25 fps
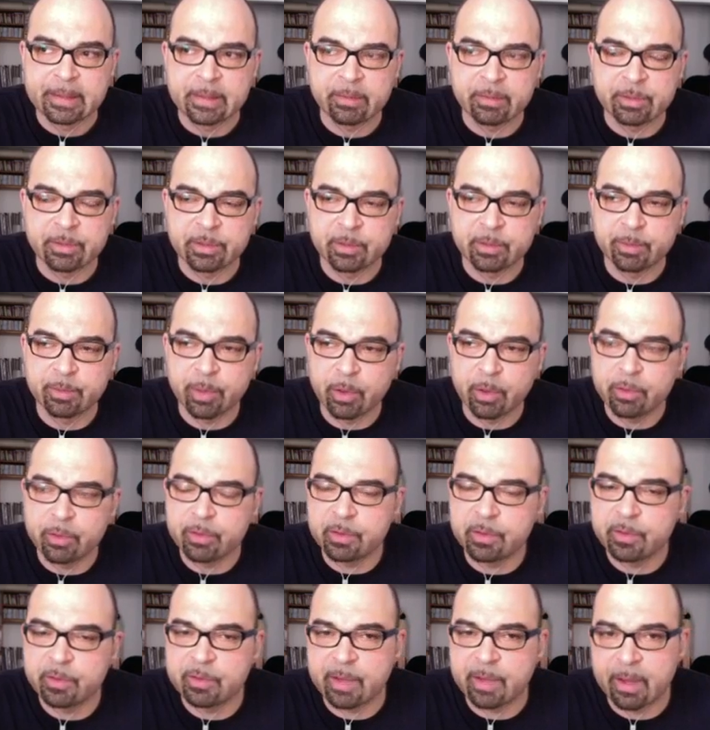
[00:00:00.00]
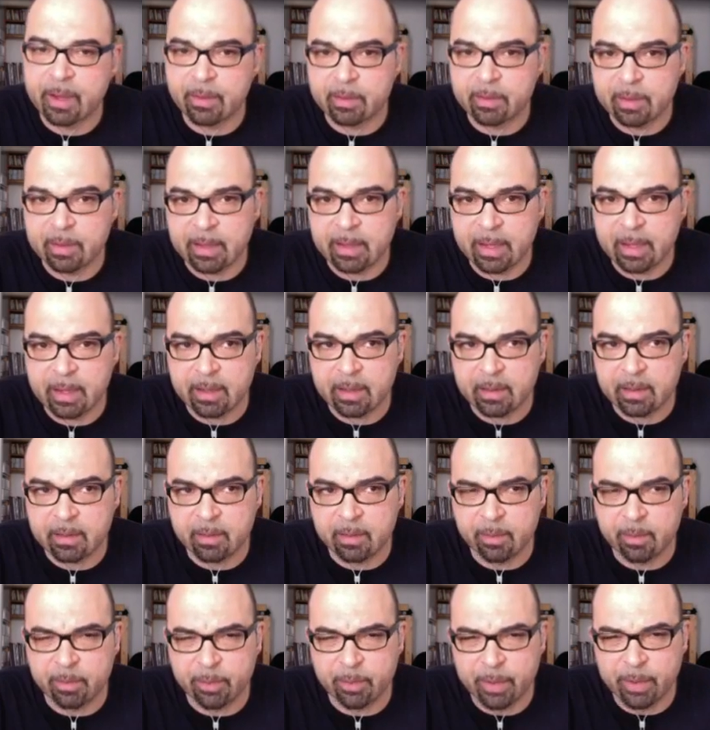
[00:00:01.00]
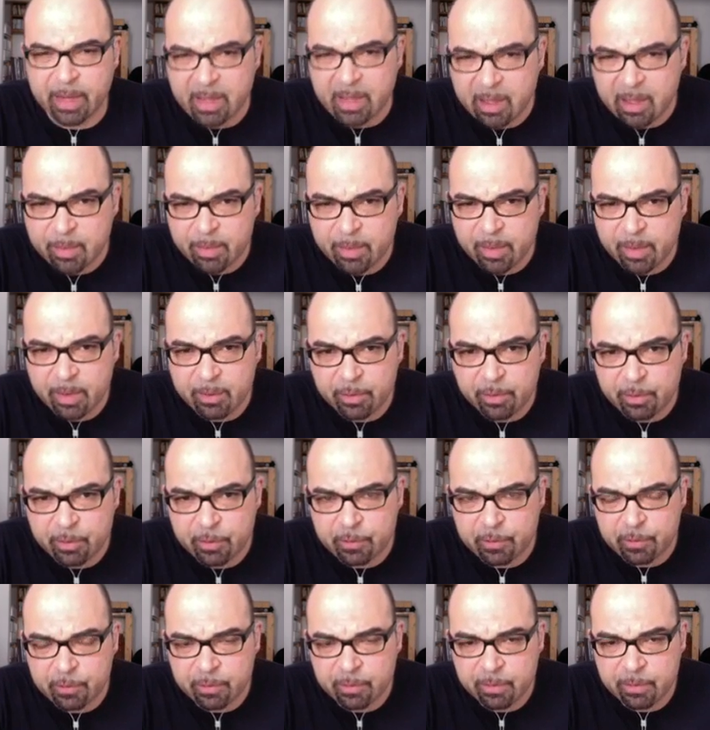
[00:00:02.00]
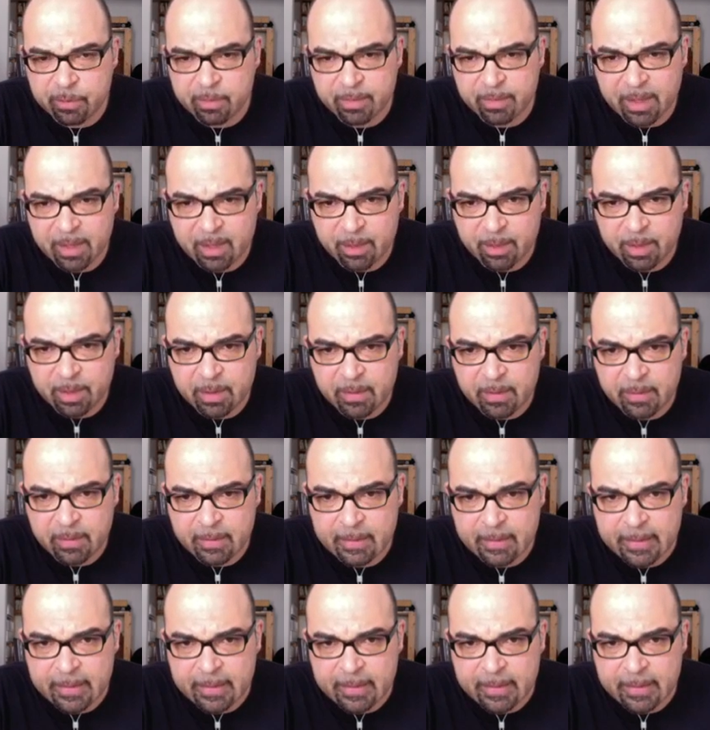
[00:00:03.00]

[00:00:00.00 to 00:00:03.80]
supposed to sound like the Brady Bunch, maybe,